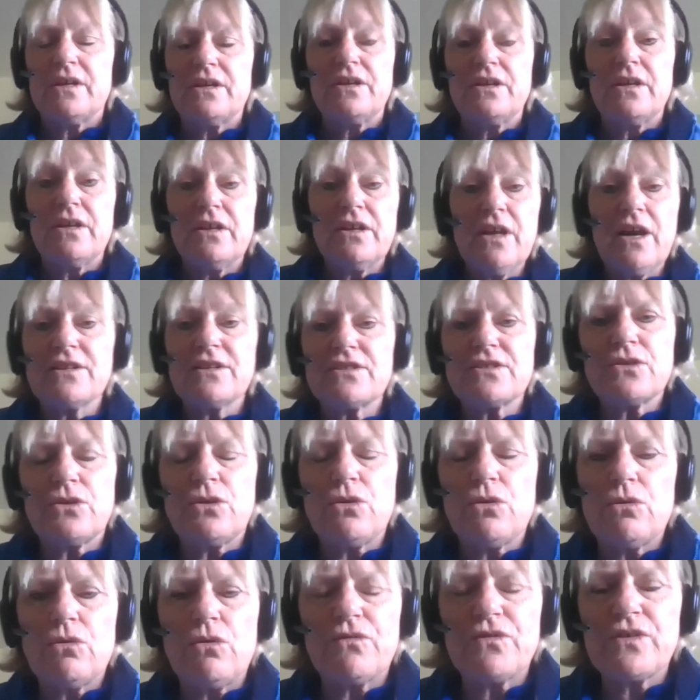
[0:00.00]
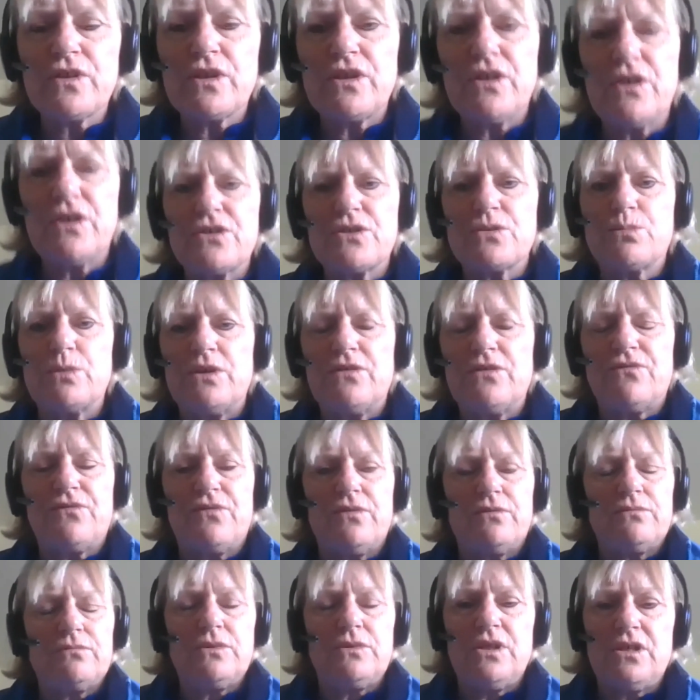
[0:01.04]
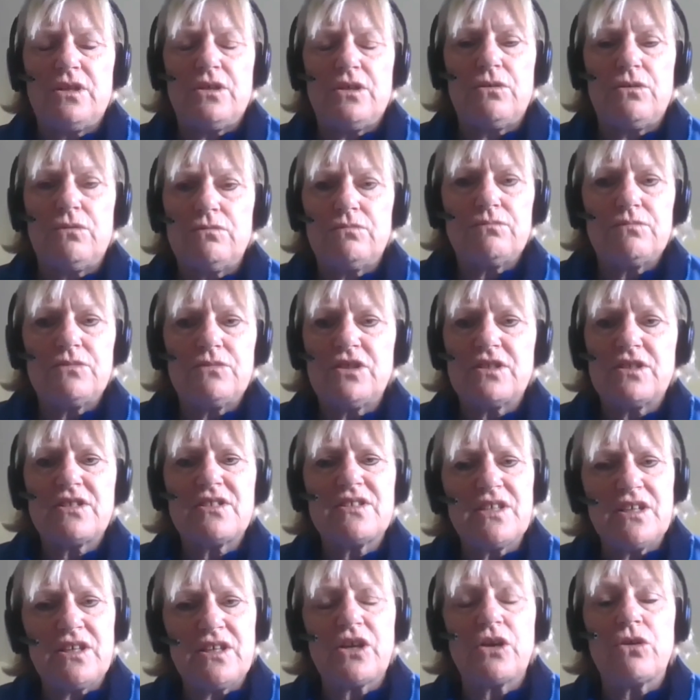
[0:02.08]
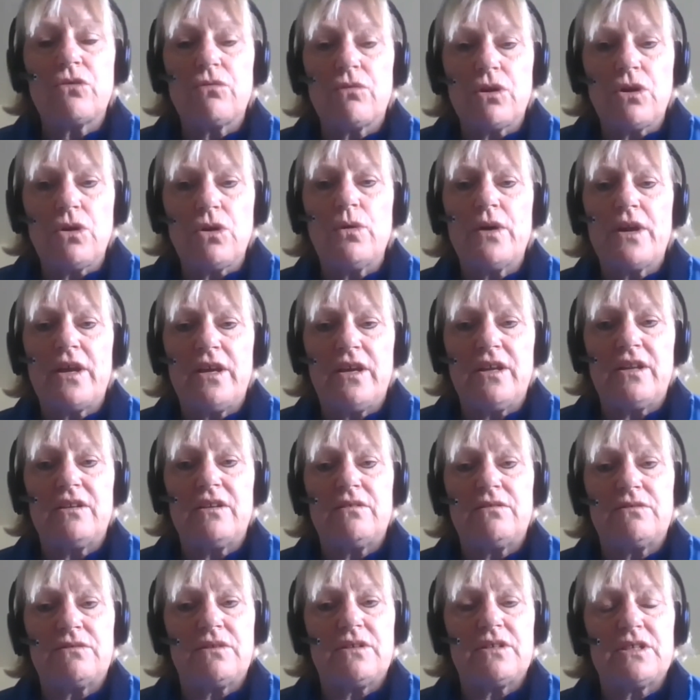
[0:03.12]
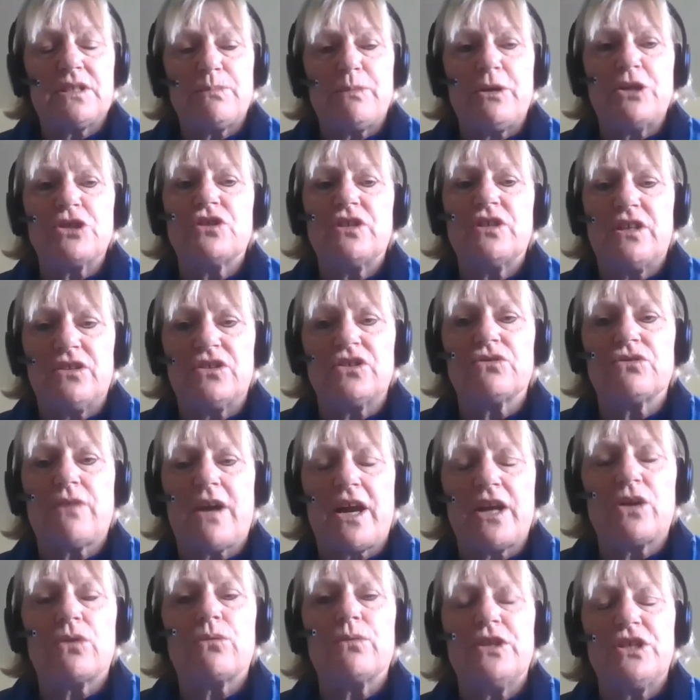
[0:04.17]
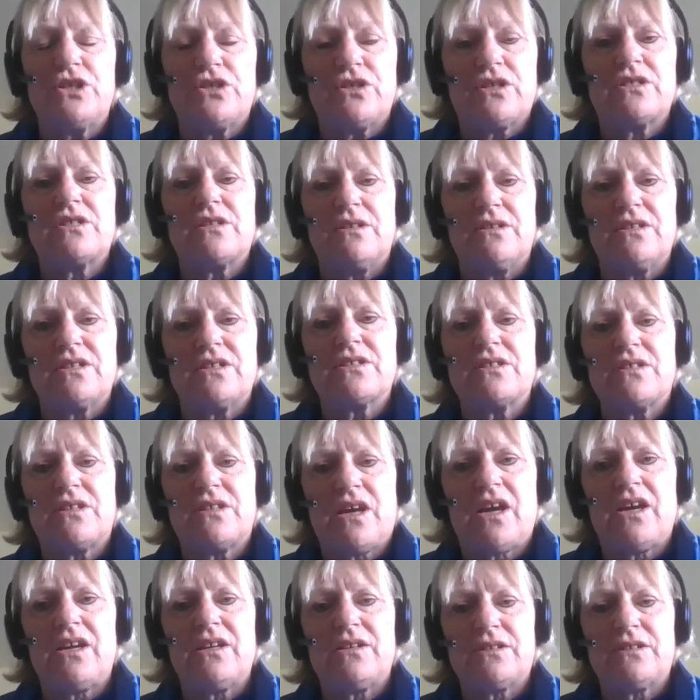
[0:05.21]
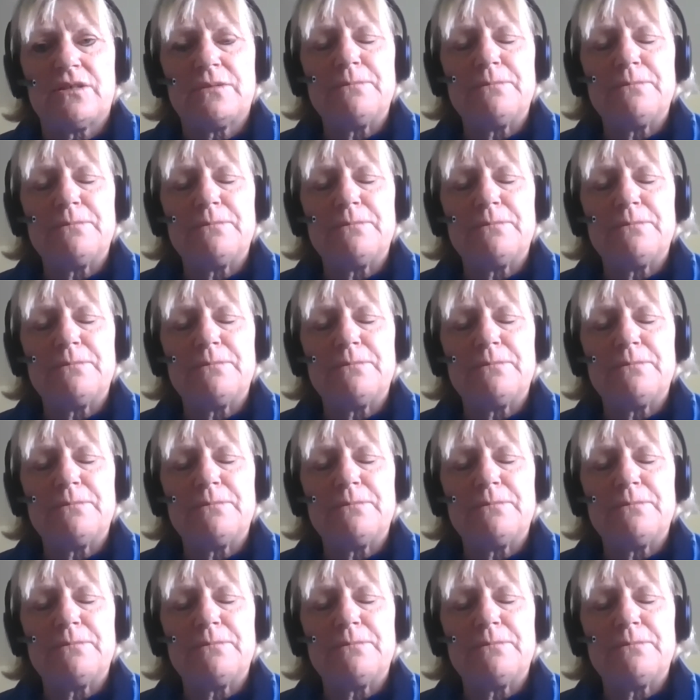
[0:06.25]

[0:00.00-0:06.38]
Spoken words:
yeah, so over the years, we've, just seen it grow especially in the drier regions in this state.